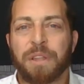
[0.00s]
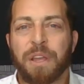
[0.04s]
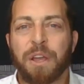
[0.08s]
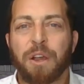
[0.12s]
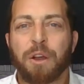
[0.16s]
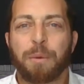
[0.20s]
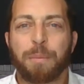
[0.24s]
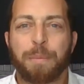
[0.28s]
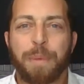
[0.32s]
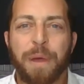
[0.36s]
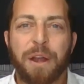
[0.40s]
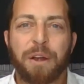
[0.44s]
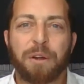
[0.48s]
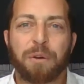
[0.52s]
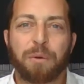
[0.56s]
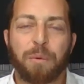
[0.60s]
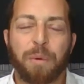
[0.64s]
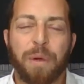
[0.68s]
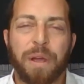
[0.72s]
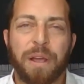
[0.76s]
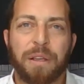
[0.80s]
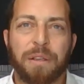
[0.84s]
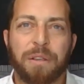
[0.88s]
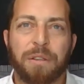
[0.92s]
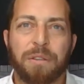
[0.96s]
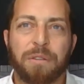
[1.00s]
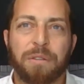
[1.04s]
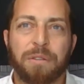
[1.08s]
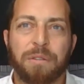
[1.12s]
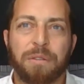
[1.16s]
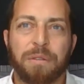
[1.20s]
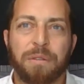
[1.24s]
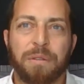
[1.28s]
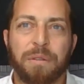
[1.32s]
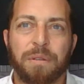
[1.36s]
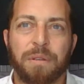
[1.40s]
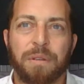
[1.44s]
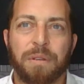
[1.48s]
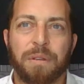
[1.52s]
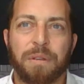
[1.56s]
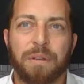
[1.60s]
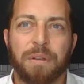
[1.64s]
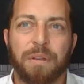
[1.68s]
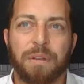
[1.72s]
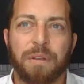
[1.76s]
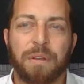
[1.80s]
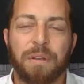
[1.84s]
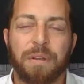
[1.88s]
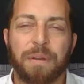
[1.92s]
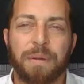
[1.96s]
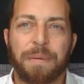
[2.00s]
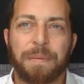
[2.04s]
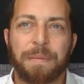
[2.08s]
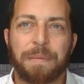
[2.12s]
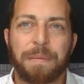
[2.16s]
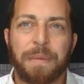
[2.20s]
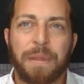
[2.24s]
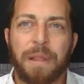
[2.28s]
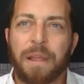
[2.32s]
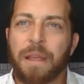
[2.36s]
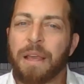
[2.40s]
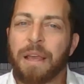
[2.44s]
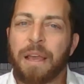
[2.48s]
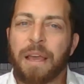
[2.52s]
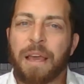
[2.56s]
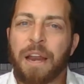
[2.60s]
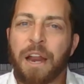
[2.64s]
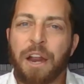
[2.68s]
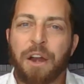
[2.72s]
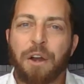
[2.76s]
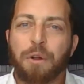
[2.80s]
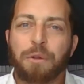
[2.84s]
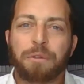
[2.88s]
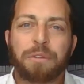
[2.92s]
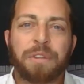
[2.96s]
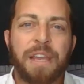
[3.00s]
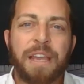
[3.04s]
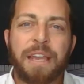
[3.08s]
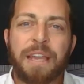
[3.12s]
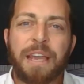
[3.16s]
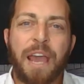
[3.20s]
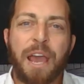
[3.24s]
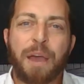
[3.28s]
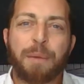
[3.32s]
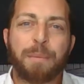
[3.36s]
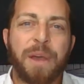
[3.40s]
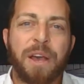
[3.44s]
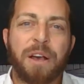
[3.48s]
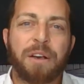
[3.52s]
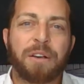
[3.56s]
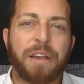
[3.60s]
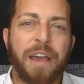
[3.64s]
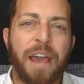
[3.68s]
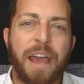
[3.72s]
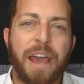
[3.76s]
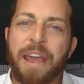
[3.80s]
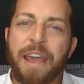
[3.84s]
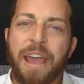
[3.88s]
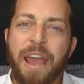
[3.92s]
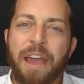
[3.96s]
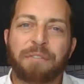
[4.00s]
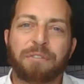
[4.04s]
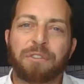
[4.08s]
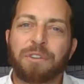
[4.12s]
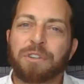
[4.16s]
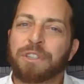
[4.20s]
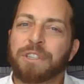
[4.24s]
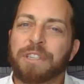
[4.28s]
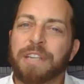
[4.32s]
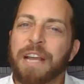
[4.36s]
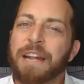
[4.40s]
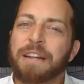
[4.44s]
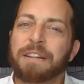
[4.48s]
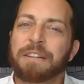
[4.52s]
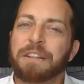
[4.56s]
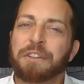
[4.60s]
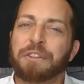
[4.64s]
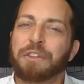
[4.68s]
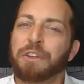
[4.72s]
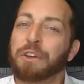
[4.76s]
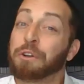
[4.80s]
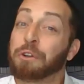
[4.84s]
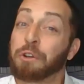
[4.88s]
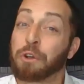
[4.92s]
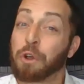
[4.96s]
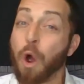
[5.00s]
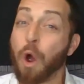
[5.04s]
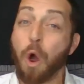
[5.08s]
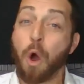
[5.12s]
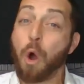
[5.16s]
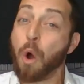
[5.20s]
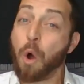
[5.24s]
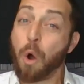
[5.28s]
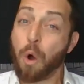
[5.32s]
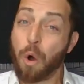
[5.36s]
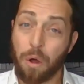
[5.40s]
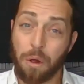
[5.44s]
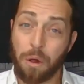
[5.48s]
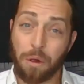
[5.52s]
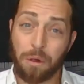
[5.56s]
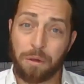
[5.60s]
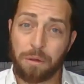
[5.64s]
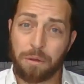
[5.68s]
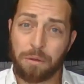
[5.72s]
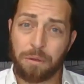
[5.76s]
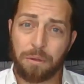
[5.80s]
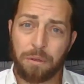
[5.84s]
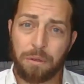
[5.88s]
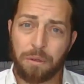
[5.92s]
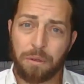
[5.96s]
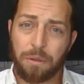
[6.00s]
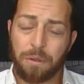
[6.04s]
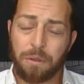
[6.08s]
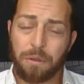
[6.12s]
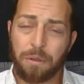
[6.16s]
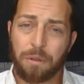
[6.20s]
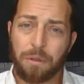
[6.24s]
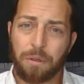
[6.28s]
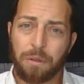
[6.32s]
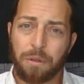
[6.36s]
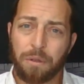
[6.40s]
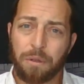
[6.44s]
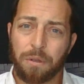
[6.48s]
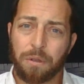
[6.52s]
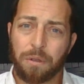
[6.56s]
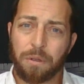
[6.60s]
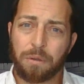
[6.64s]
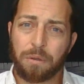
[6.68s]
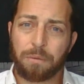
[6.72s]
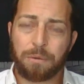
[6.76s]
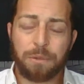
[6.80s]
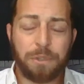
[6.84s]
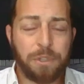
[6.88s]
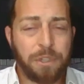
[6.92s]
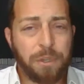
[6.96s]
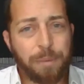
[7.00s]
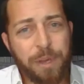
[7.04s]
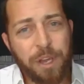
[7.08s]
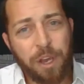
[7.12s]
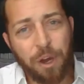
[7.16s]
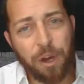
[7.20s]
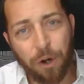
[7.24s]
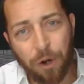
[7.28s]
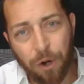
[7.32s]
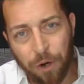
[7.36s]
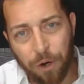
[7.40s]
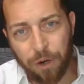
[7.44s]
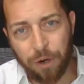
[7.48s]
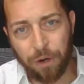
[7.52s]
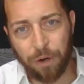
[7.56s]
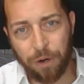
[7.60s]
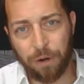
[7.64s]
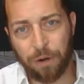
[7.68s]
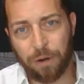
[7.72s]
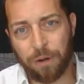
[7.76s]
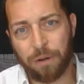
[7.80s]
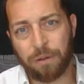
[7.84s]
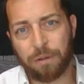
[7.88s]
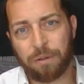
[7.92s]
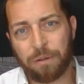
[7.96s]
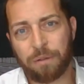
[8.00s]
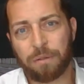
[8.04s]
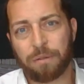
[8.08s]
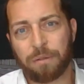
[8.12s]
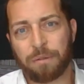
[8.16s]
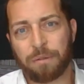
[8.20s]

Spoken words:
But there are better ways. And I don't think MLK ever said that the goal was to be heard.